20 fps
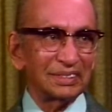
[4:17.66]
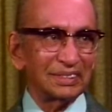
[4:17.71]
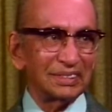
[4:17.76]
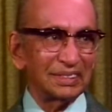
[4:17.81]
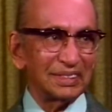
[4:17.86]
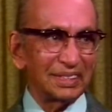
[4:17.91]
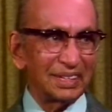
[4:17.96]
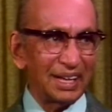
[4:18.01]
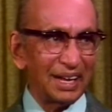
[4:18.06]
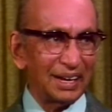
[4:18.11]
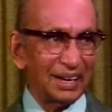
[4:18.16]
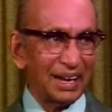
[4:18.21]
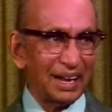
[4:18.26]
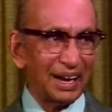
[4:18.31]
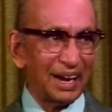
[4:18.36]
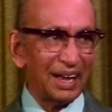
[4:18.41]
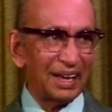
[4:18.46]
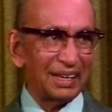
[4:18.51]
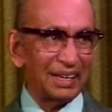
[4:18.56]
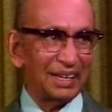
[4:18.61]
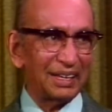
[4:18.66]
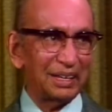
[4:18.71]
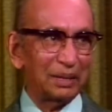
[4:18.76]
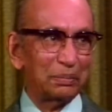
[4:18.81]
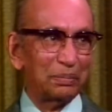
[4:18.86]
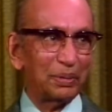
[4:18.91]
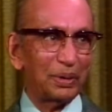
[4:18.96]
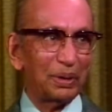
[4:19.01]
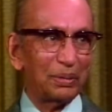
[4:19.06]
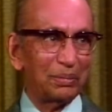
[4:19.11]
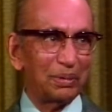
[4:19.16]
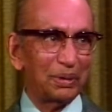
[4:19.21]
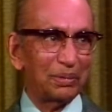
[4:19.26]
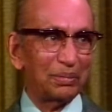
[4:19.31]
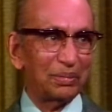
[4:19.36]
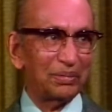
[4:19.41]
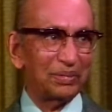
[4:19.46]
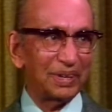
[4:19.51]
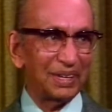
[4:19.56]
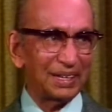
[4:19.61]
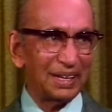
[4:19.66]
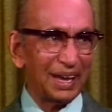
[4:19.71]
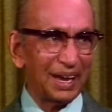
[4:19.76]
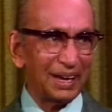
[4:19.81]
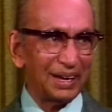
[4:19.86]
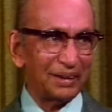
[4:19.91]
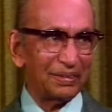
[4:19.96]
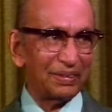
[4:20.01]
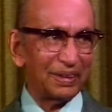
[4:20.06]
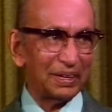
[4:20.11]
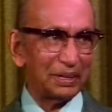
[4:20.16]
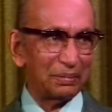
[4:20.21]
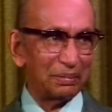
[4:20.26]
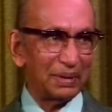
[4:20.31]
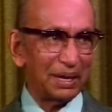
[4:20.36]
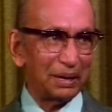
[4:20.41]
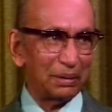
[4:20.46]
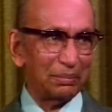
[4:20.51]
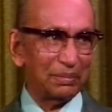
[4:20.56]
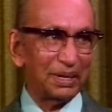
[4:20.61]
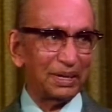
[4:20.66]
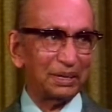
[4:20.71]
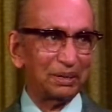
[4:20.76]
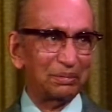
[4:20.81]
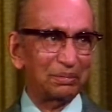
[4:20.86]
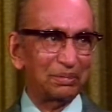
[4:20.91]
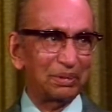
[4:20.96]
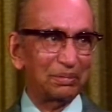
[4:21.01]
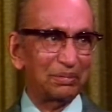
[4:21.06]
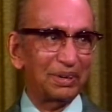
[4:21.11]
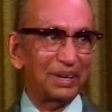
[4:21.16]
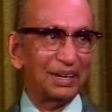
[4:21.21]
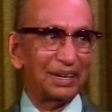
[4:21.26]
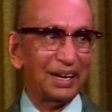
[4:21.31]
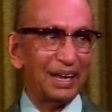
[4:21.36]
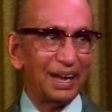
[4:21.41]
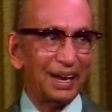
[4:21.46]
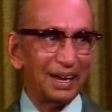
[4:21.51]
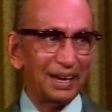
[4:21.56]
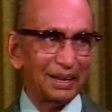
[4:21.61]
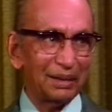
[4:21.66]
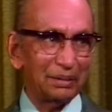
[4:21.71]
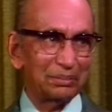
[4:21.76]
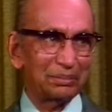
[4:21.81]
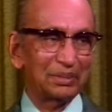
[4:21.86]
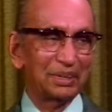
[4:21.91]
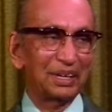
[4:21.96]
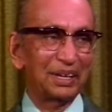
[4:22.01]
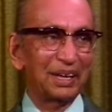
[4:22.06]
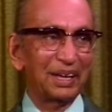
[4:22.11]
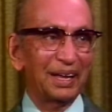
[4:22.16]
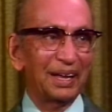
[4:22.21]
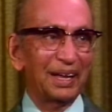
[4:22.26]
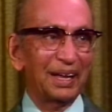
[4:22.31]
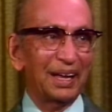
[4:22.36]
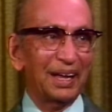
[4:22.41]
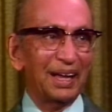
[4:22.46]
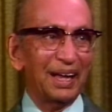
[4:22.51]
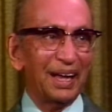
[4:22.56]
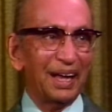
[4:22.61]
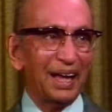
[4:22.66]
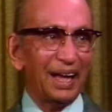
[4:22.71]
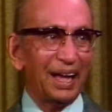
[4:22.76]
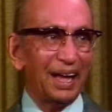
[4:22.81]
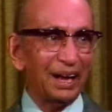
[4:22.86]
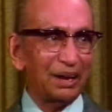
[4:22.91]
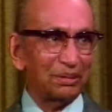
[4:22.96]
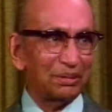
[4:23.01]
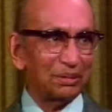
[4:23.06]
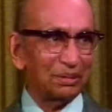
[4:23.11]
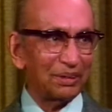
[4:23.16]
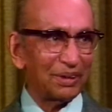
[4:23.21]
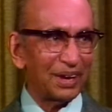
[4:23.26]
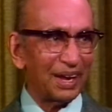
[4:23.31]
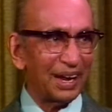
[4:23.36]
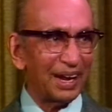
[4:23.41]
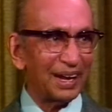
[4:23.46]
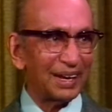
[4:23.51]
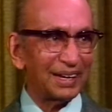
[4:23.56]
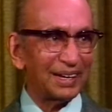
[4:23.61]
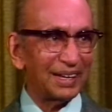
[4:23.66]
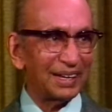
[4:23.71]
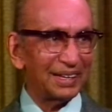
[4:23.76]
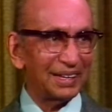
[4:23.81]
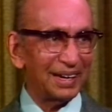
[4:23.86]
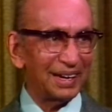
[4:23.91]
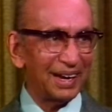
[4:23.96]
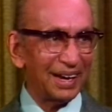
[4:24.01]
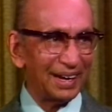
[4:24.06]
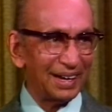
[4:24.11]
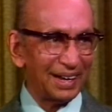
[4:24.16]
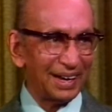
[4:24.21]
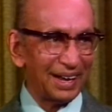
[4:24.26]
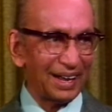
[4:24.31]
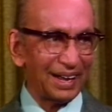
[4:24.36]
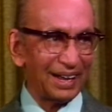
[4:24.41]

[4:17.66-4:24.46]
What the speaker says: Then arises the problem from design of experiments. We will tell him how to collect his data.